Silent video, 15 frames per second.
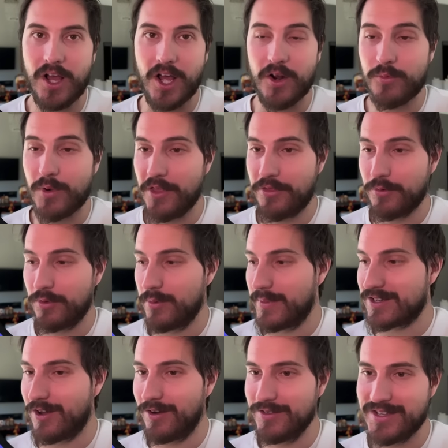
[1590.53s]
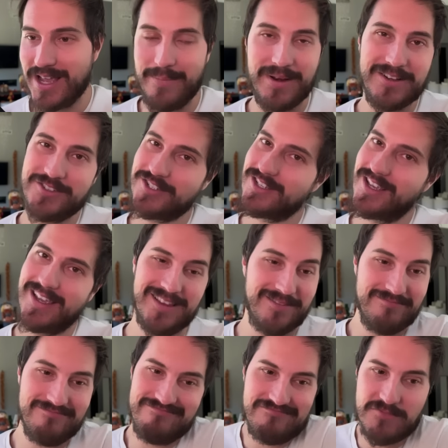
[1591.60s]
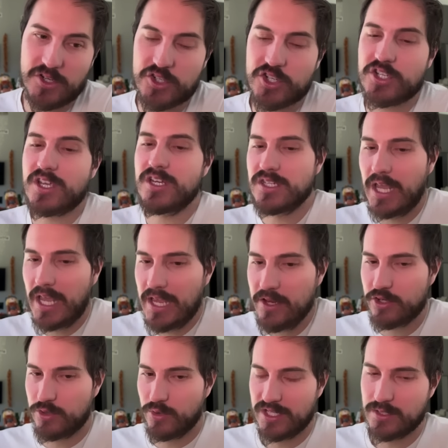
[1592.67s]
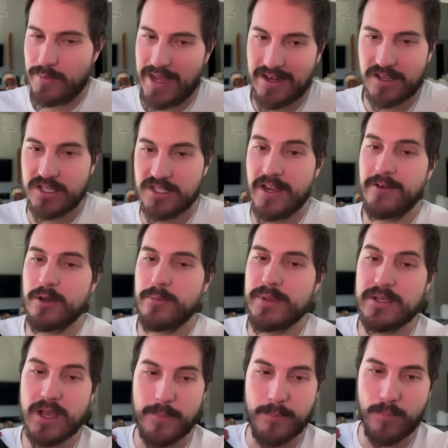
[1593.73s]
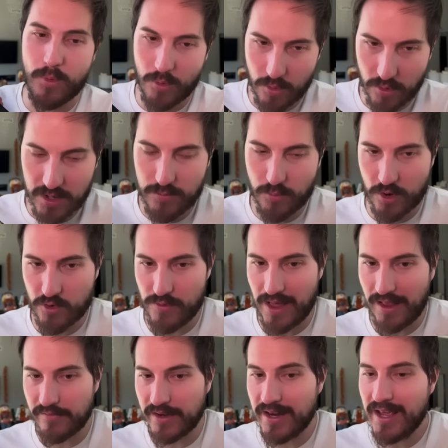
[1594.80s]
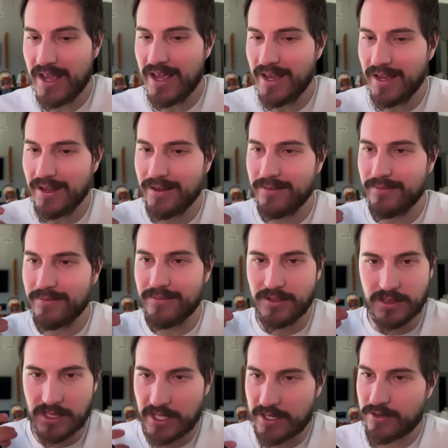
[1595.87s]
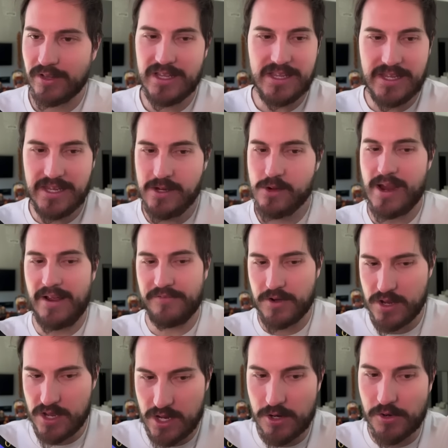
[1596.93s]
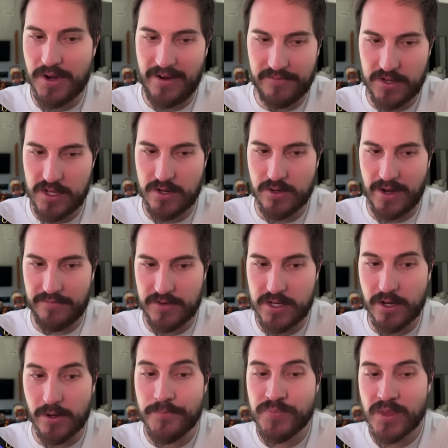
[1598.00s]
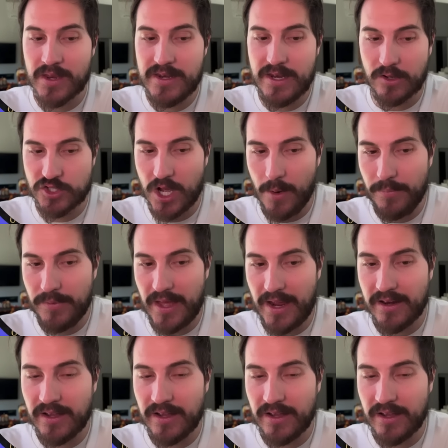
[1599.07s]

right through the McDonald's app. And it's just like, they just continue to expand, continue to become more and more relevant, literally year after year after year after year. Now, on top of that,